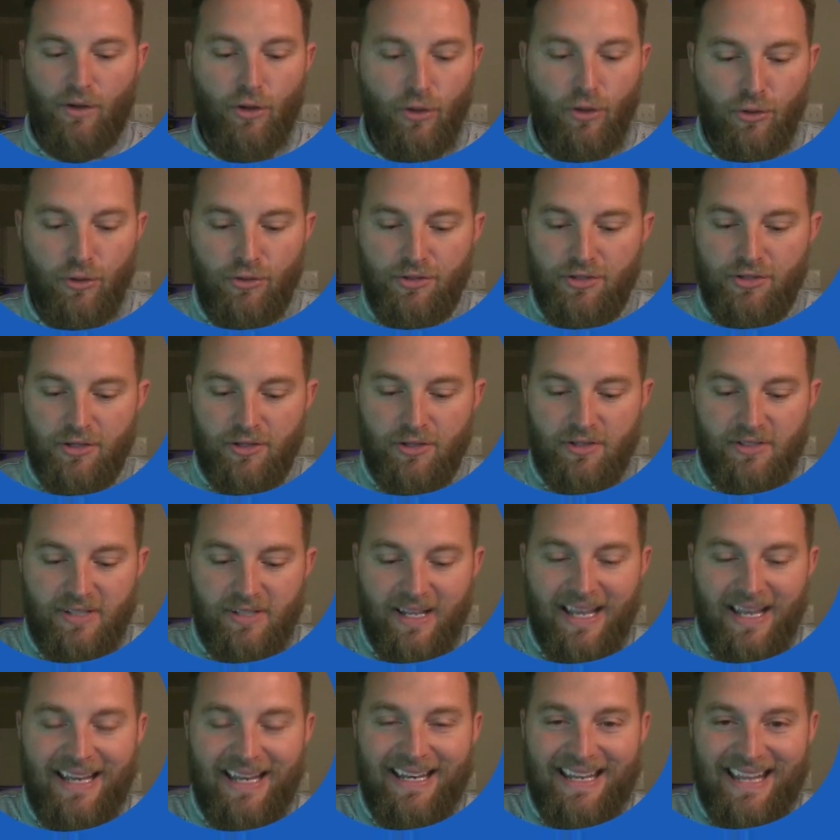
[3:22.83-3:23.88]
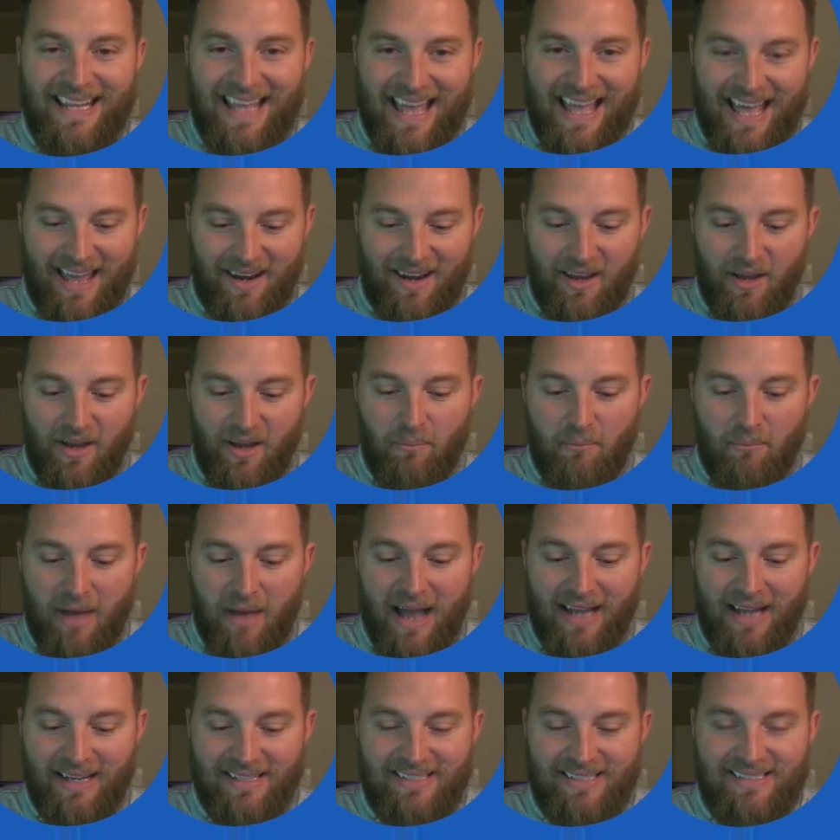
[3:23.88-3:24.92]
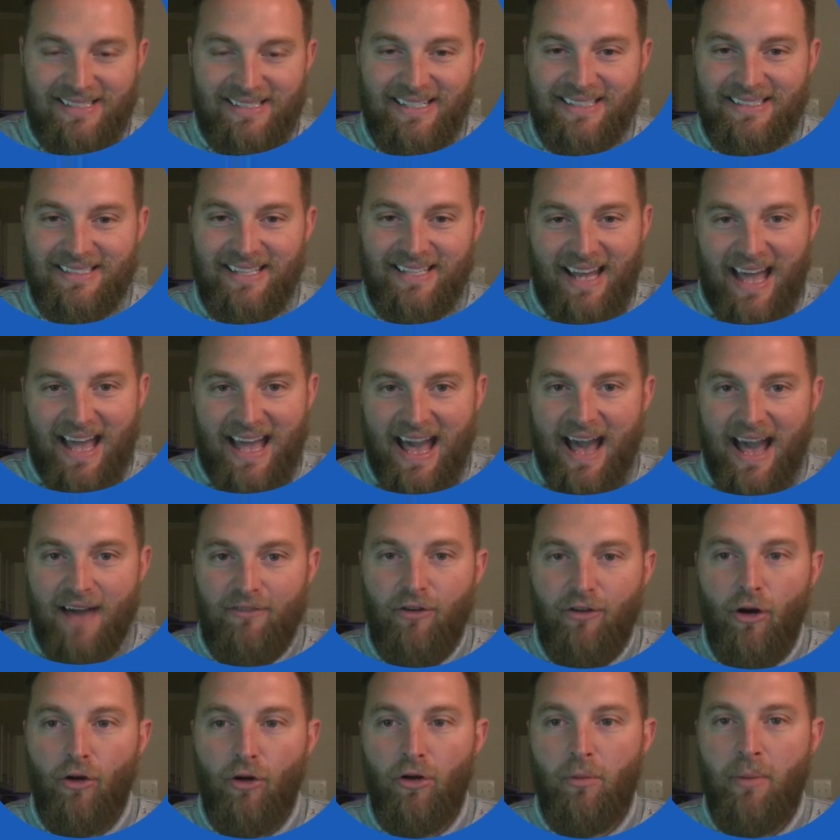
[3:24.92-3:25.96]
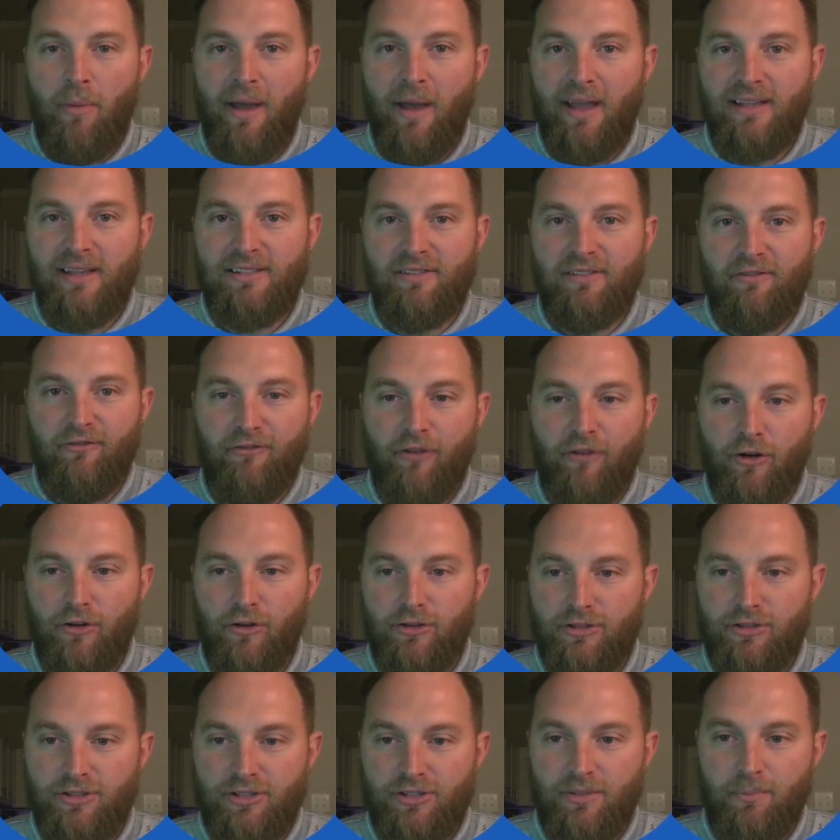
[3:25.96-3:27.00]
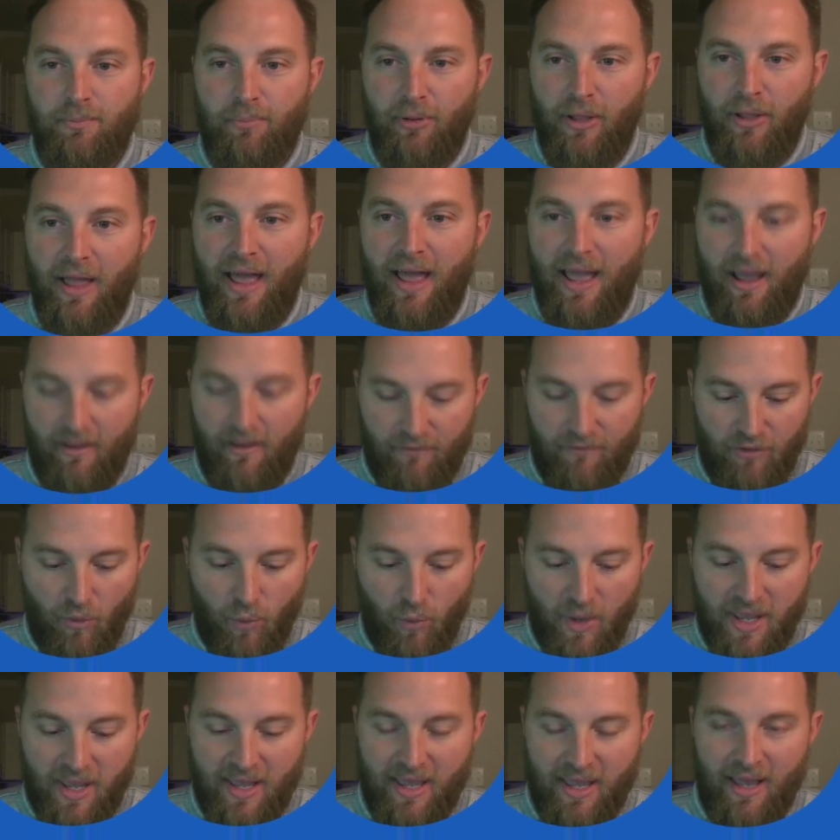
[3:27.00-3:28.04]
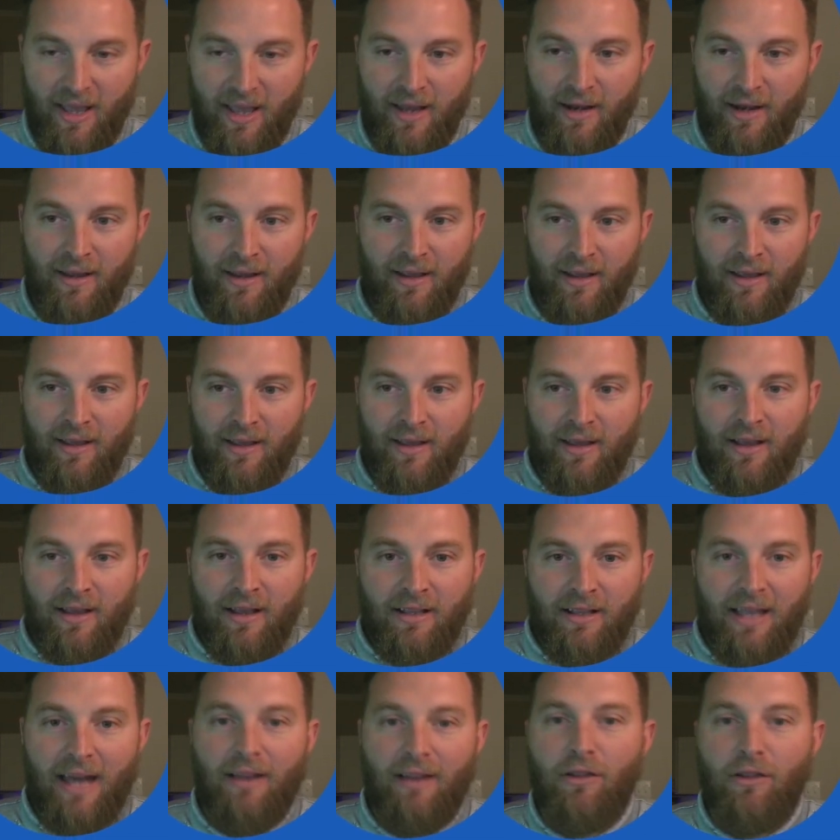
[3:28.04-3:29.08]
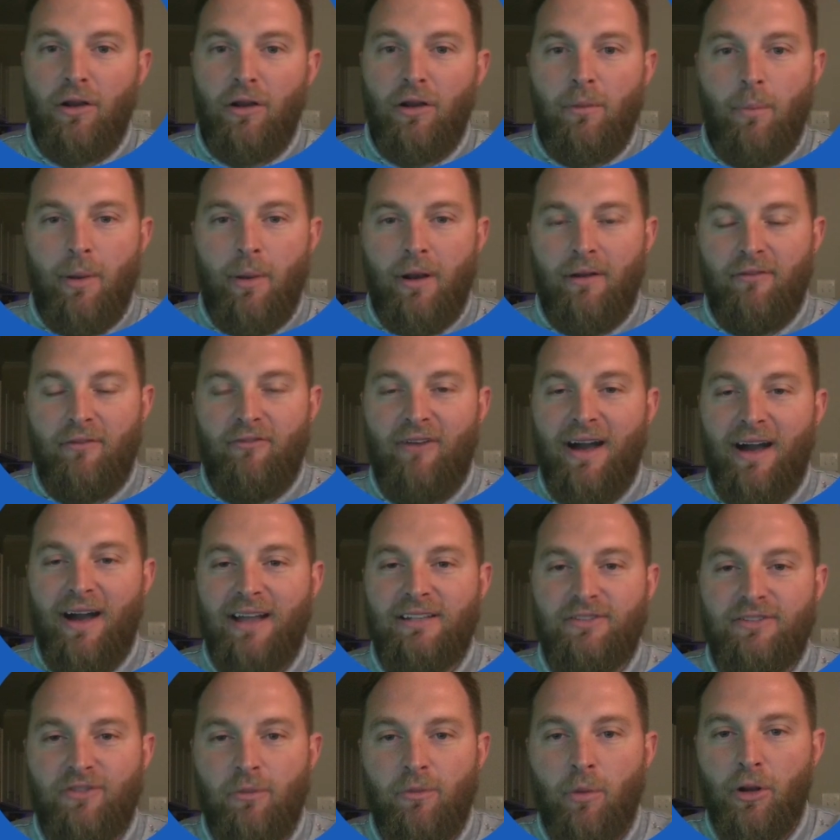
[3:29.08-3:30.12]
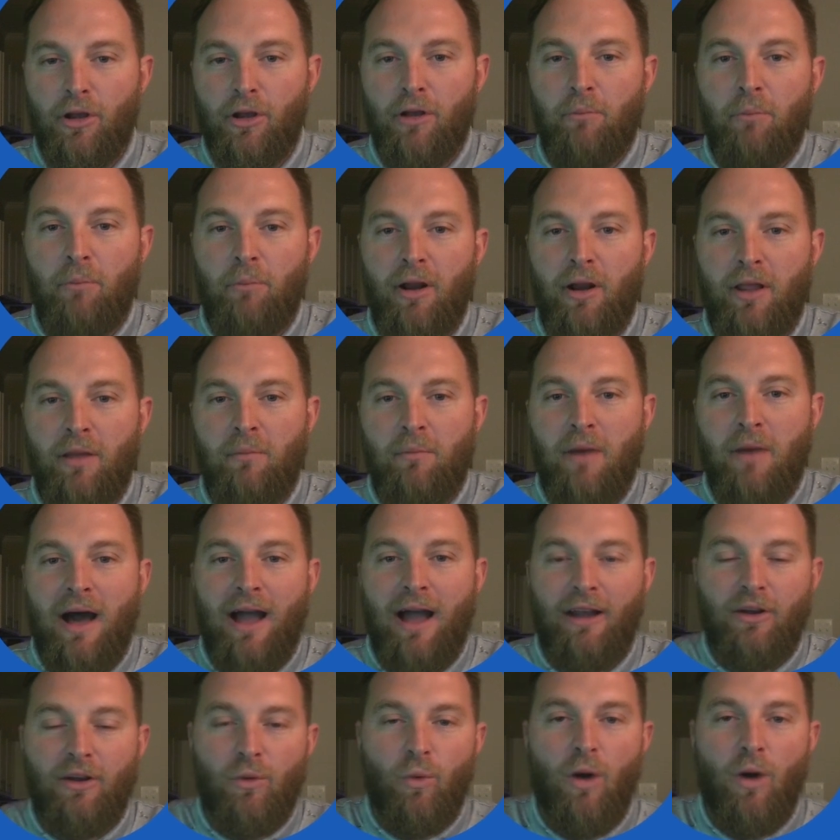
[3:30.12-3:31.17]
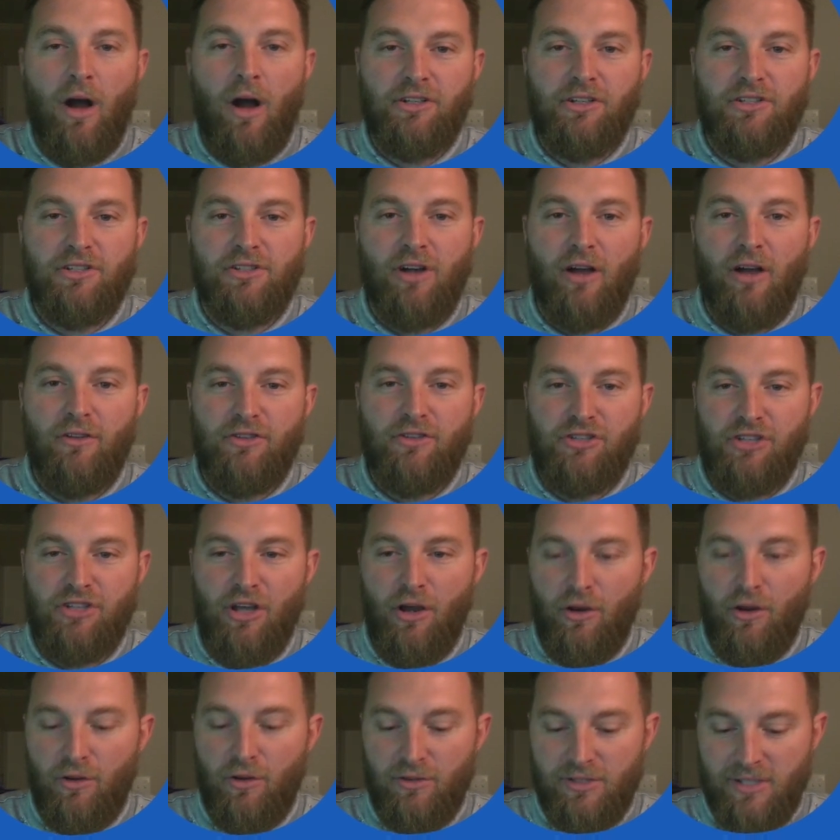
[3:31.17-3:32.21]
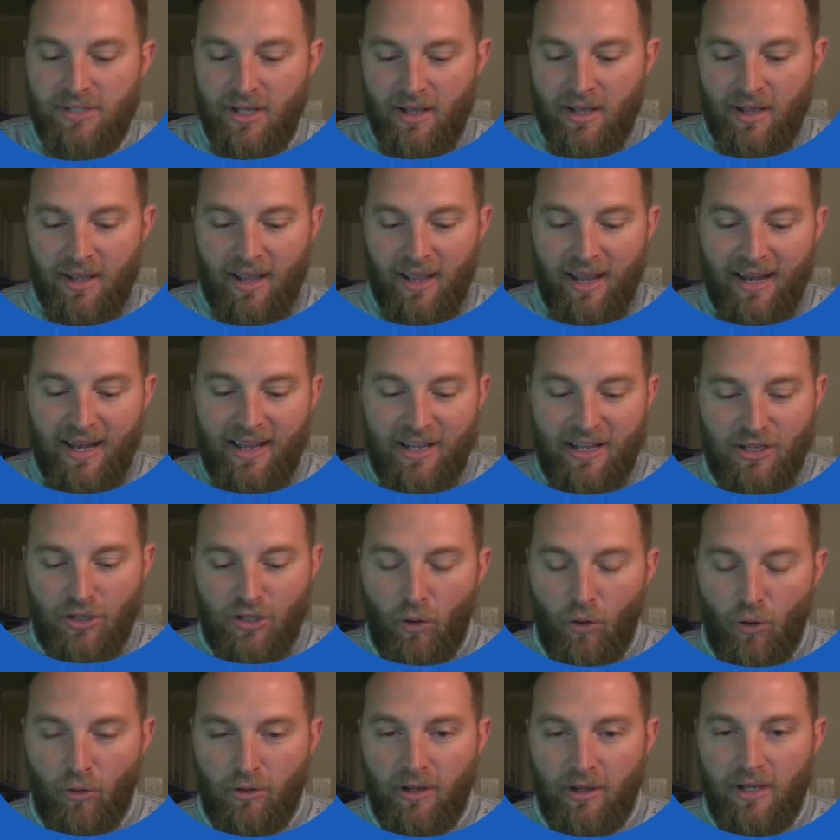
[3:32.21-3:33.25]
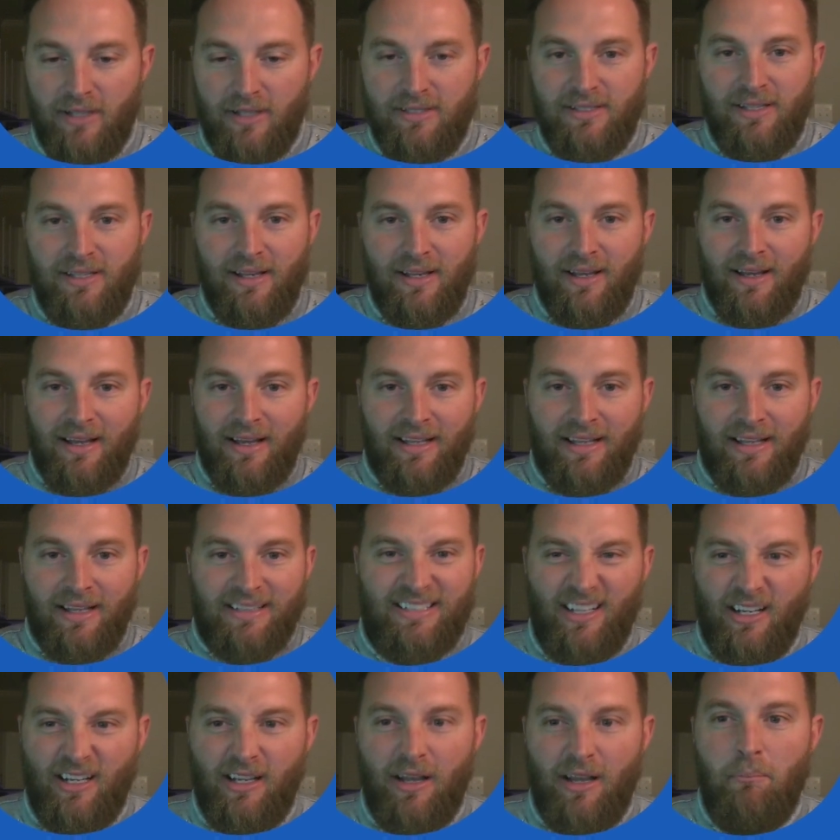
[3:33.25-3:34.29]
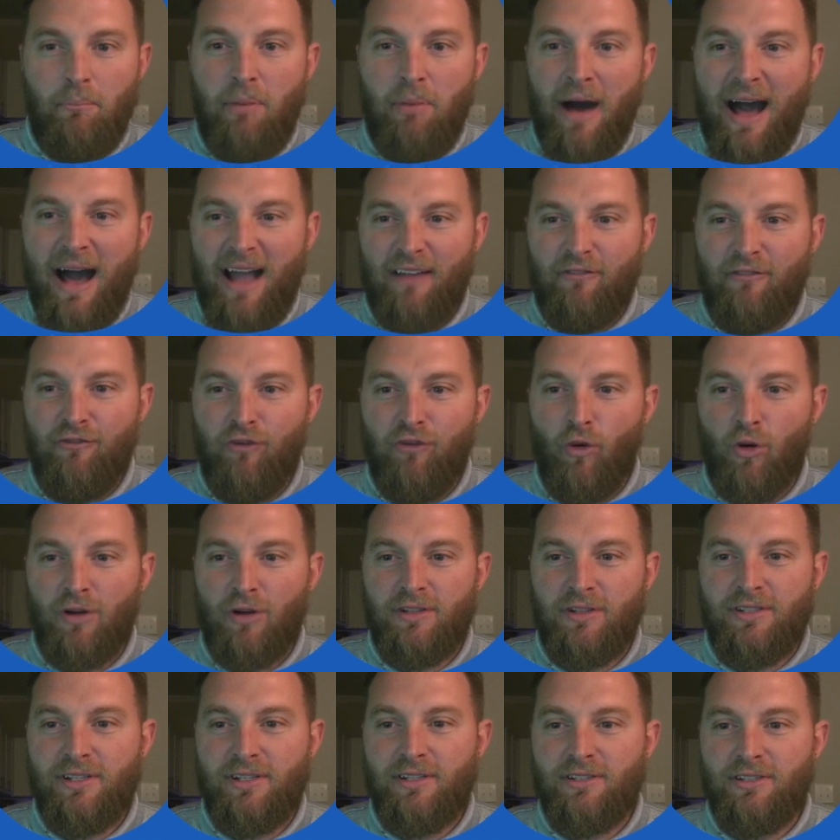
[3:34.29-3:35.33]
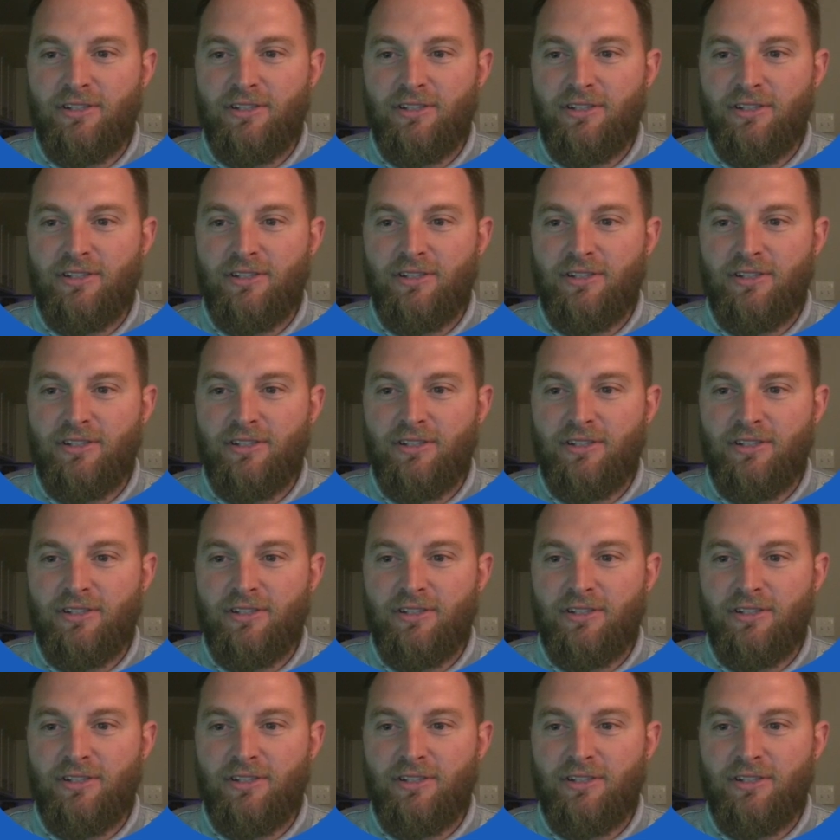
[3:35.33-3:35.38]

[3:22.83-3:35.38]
Hoosiers, Indiana, minus 6.5. Hoda Bay is the first play of the weekend. Got a little bit of advice from a good buddy of mine who watches all the shows, and he told us to combine forces.